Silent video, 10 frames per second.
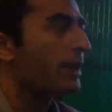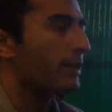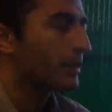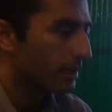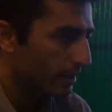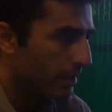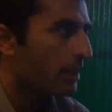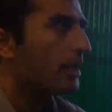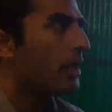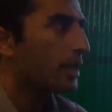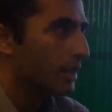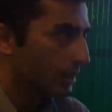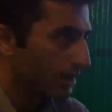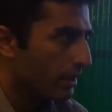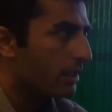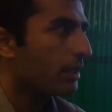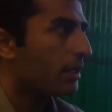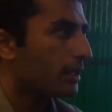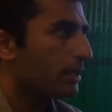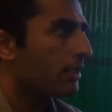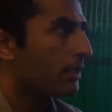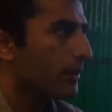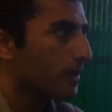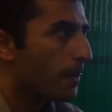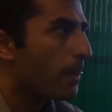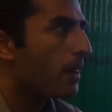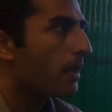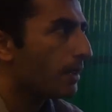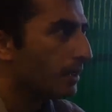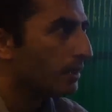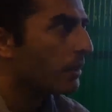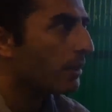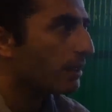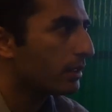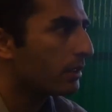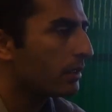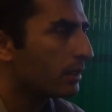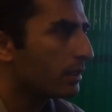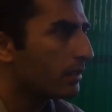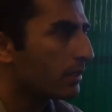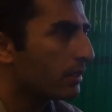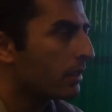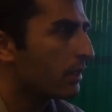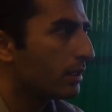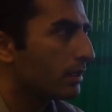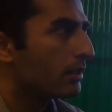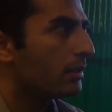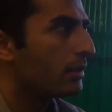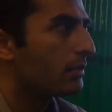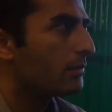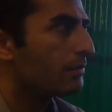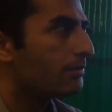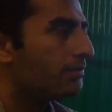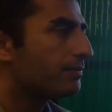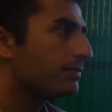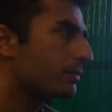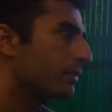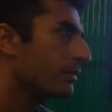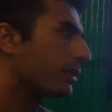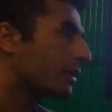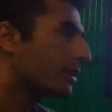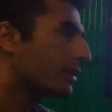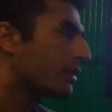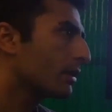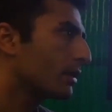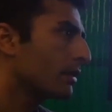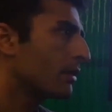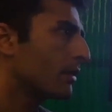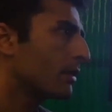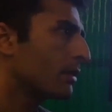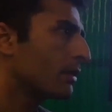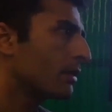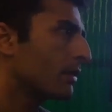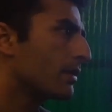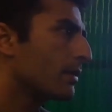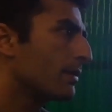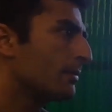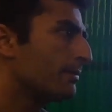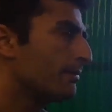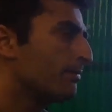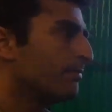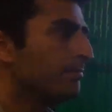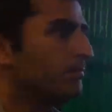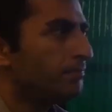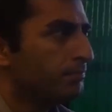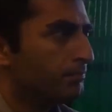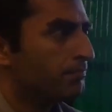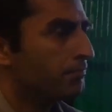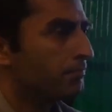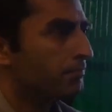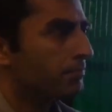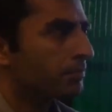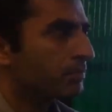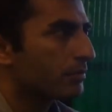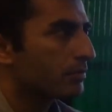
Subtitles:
And, then with enough data and splitting your testing and training sets and doing hyperparameter tuning, you can, in short order, publish those models and have them up and running in production.